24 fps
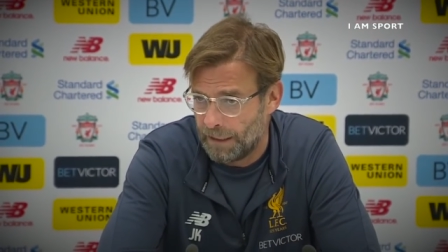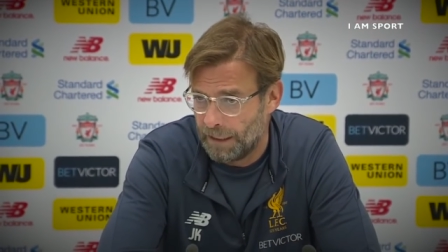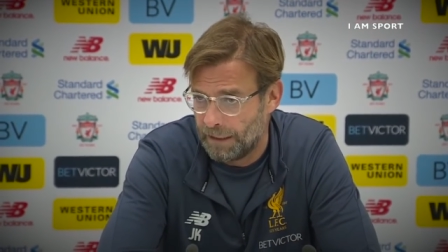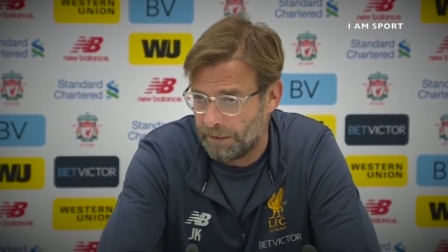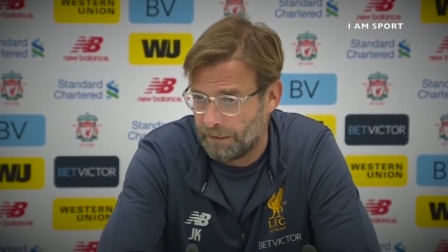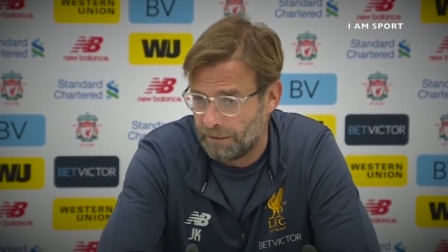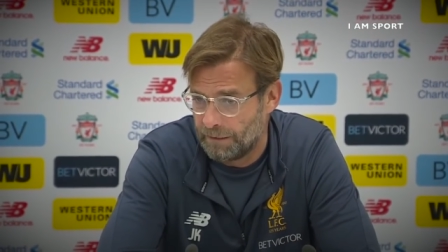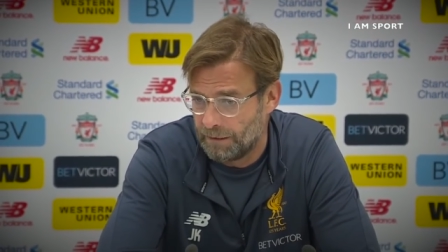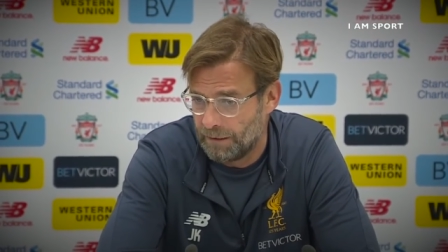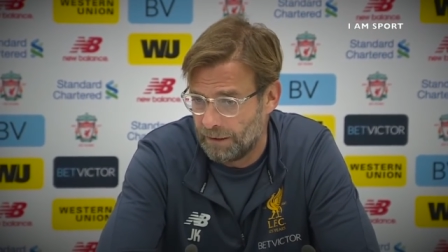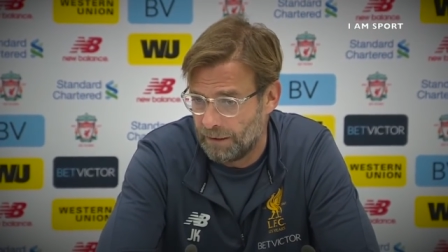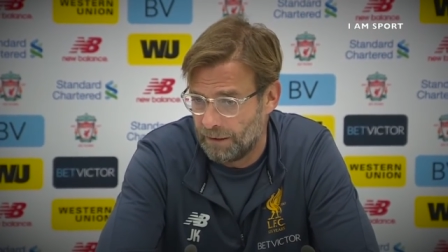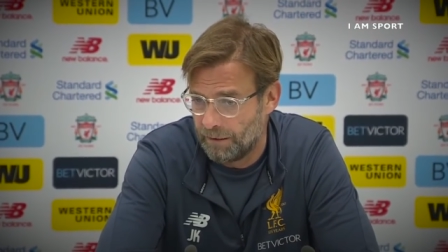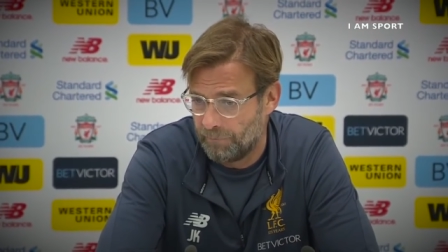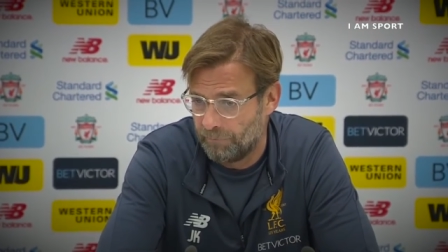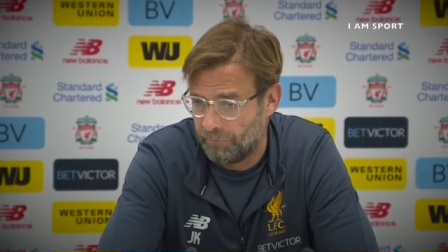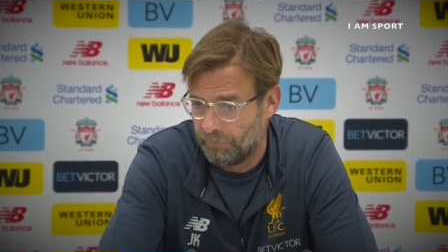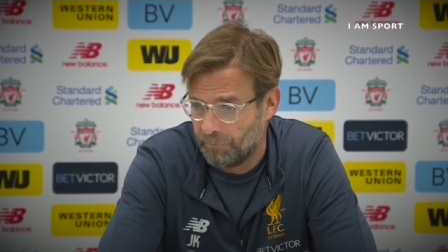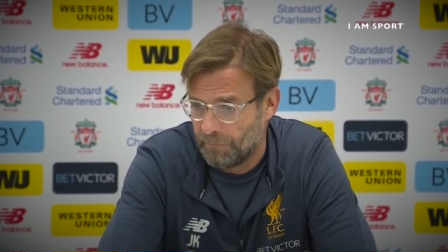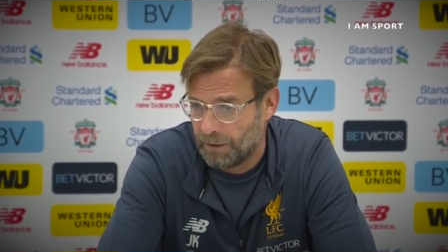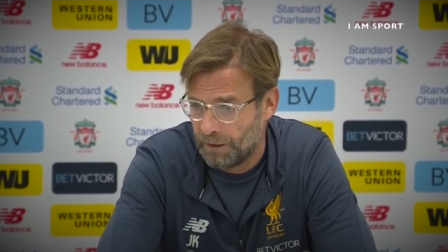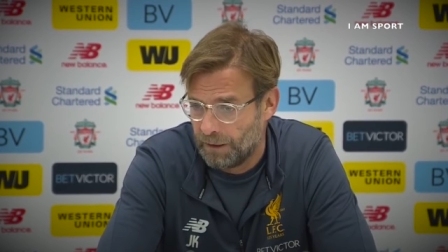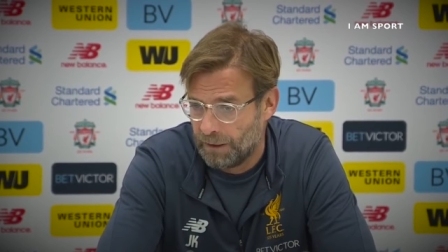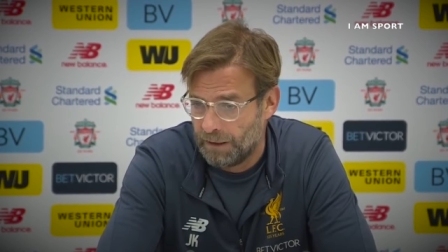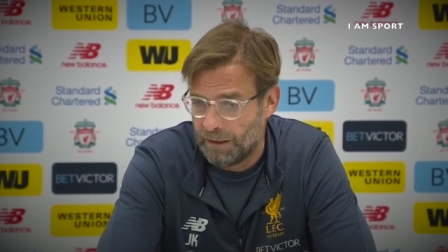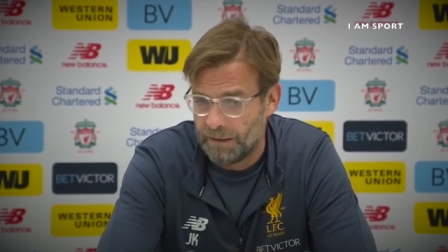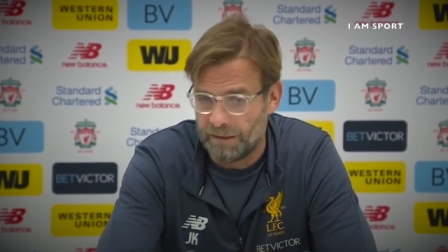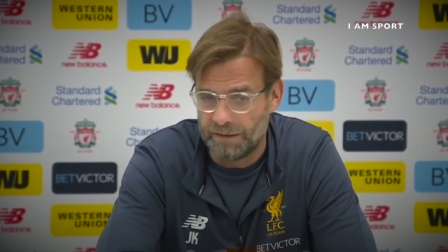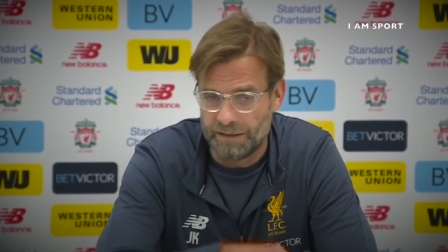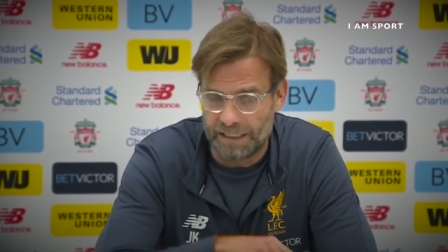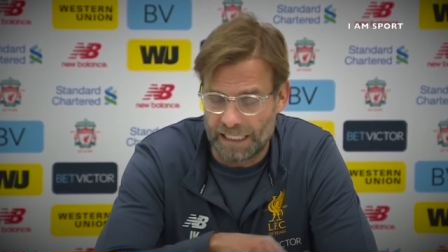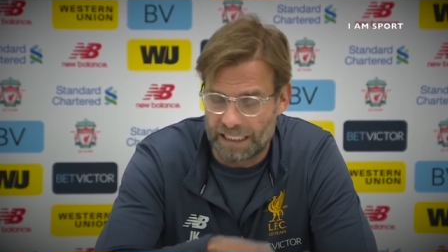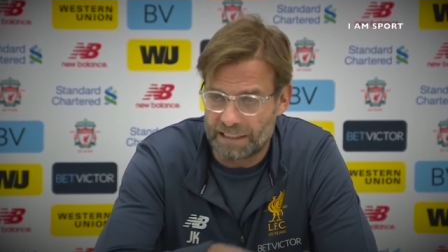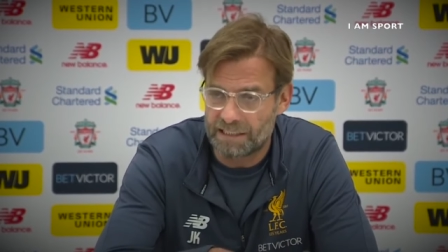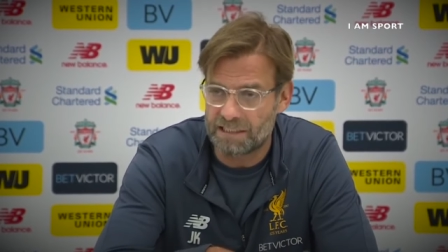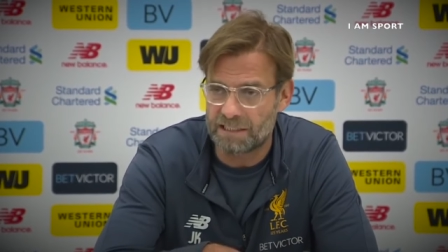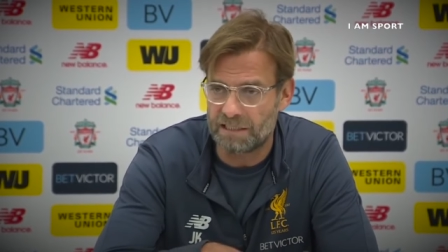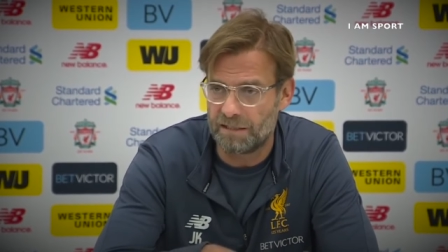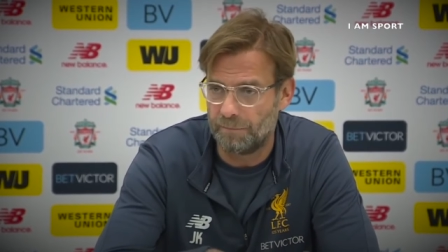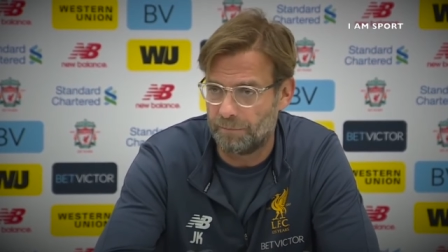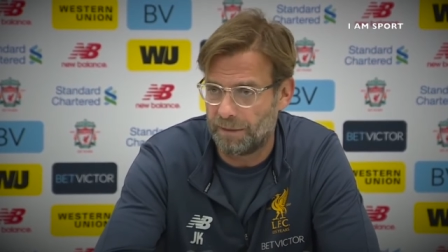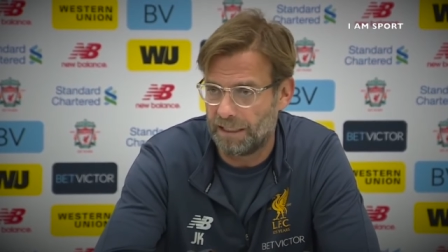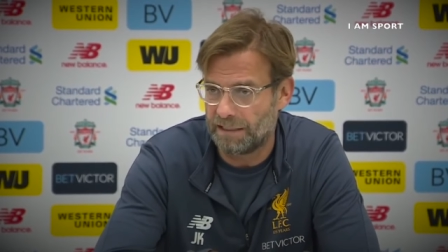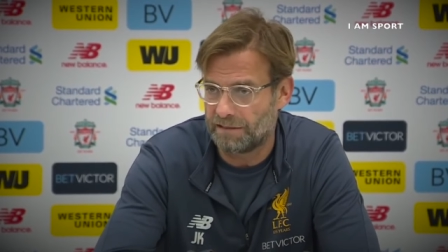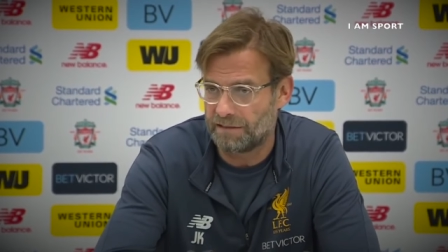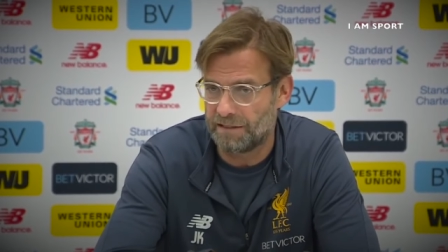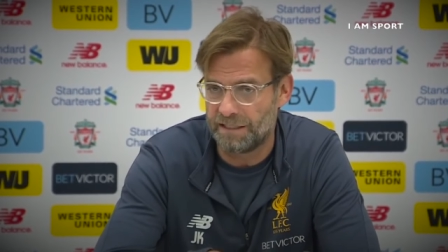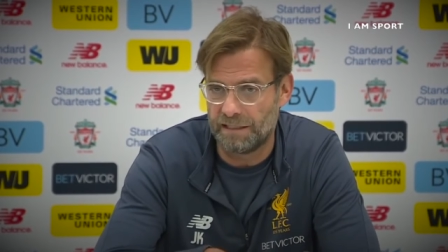And um, that's the
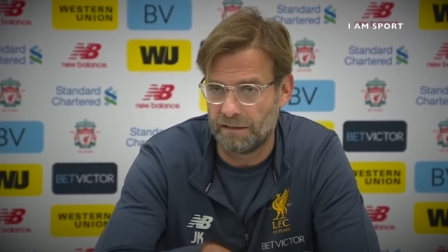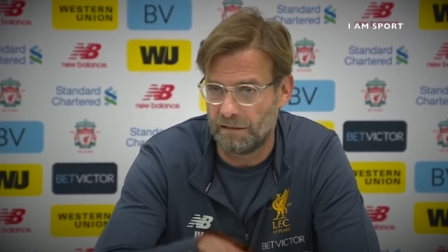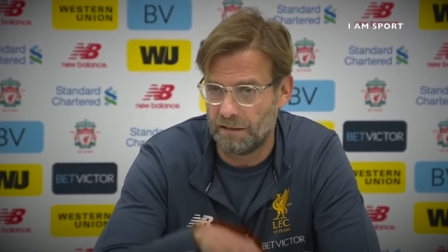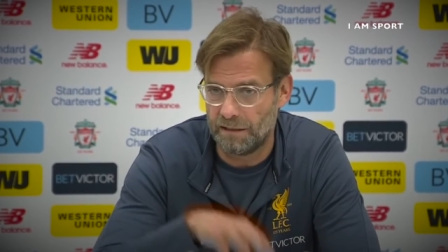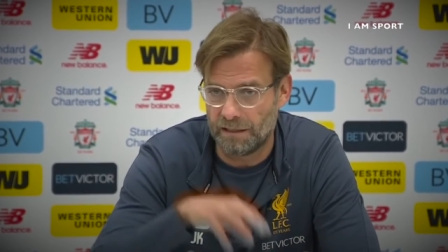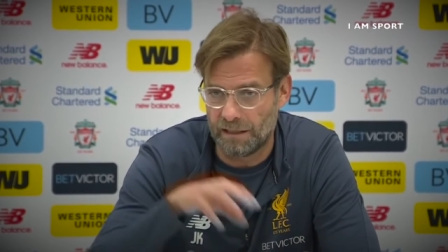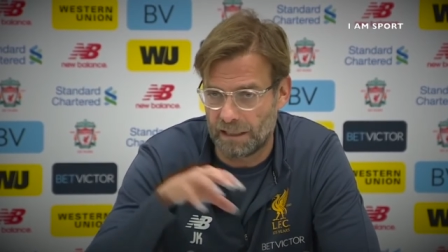best thing.